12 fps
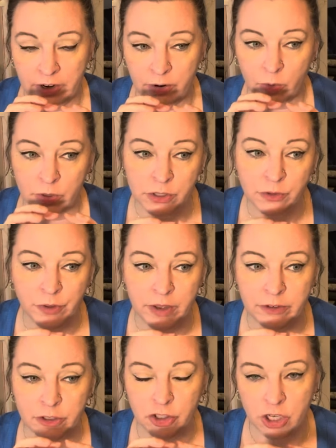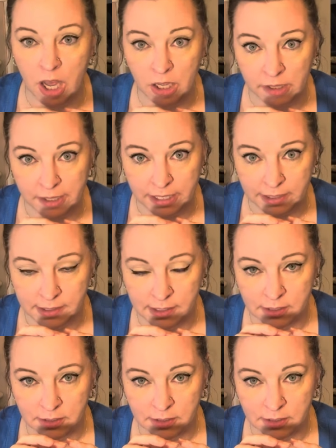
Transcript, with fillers: are orange flavored chocolate